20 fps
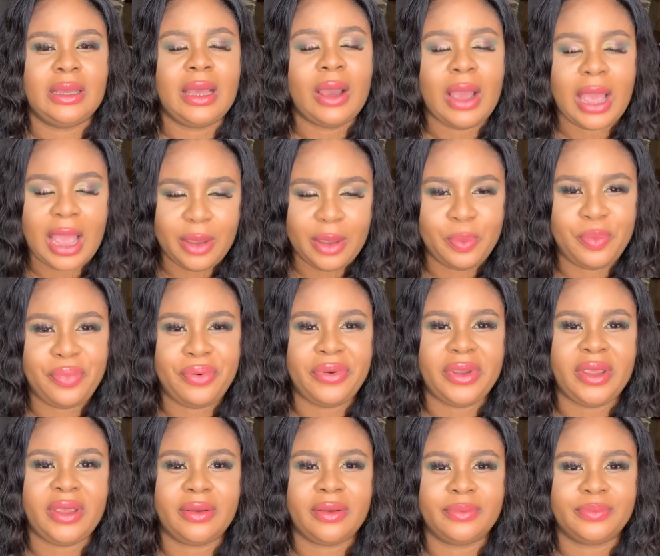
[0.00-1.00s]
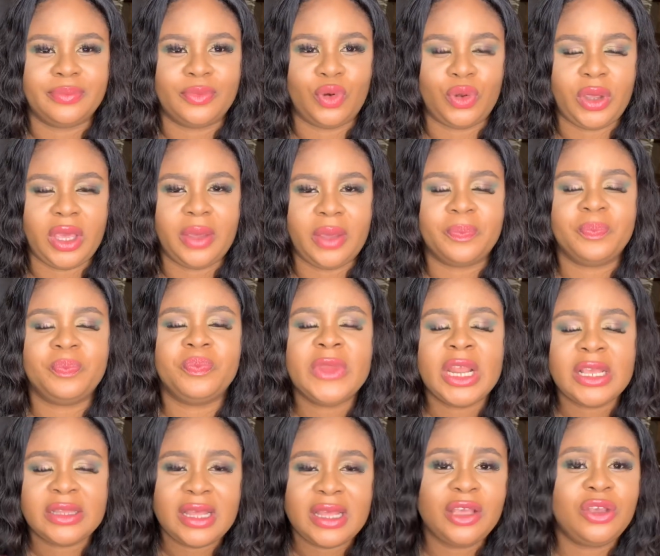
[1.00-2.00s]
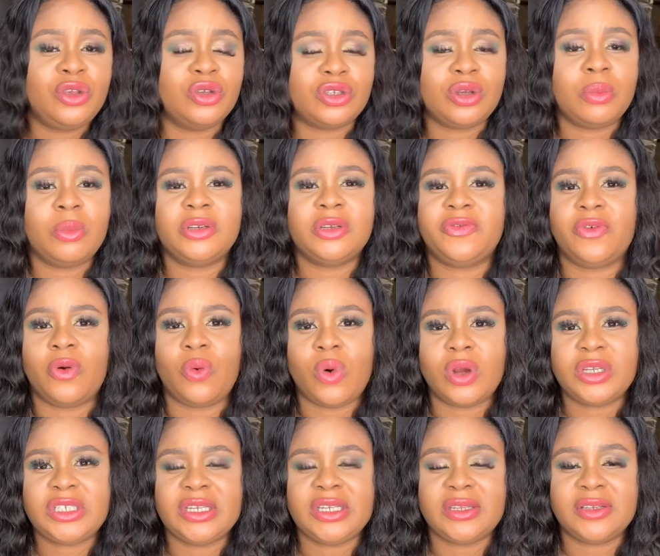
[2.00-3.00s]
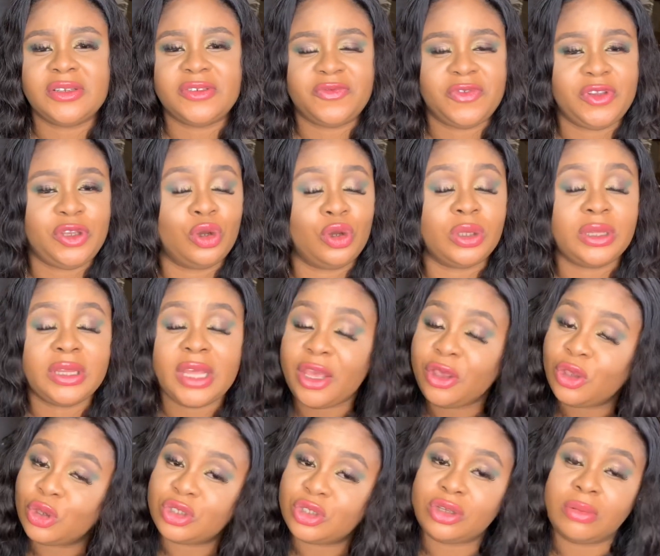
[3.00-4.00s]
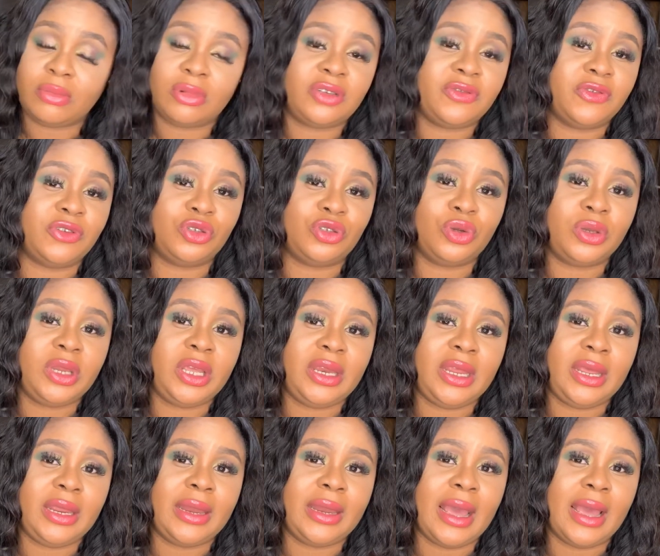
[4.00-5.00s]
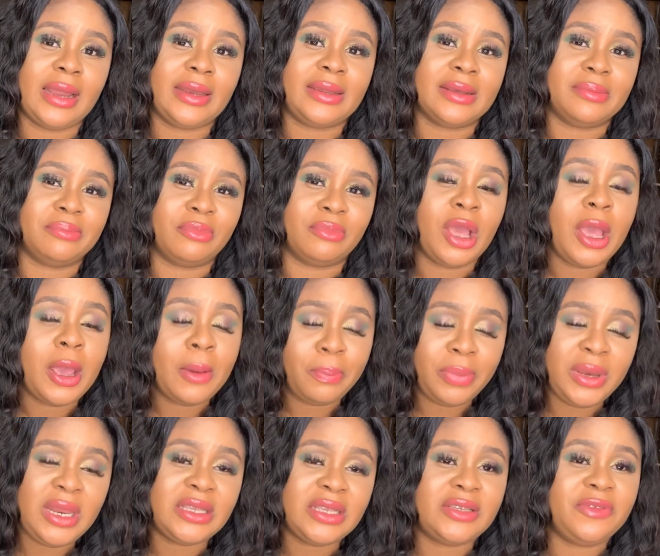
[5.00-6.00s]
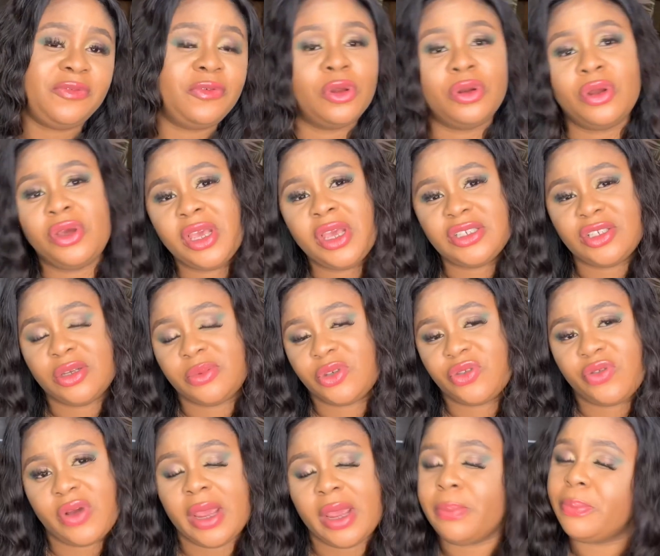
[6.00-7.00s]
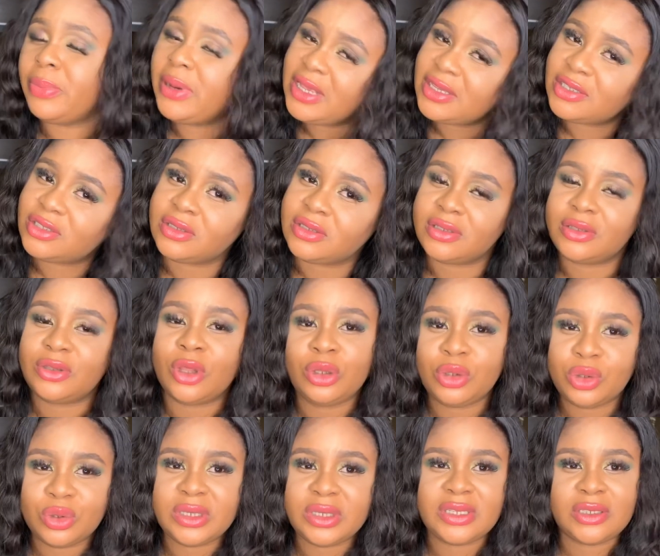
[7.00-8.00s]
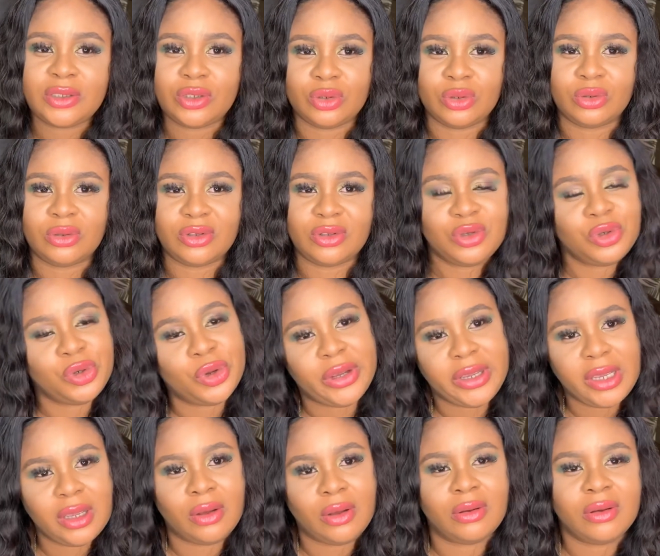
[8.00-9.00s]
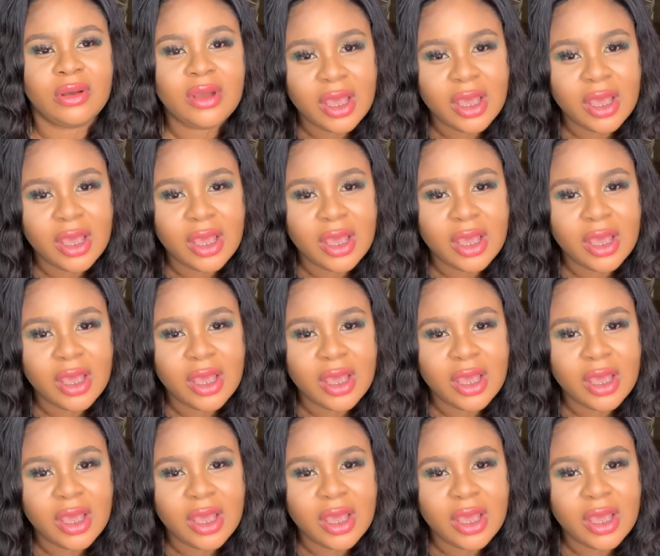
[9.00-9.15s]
I pray. Okay, thank you so much for watching this video. Thank you so much for tuning in, and please, if you're not yet subscribed, please don't do this to your girl.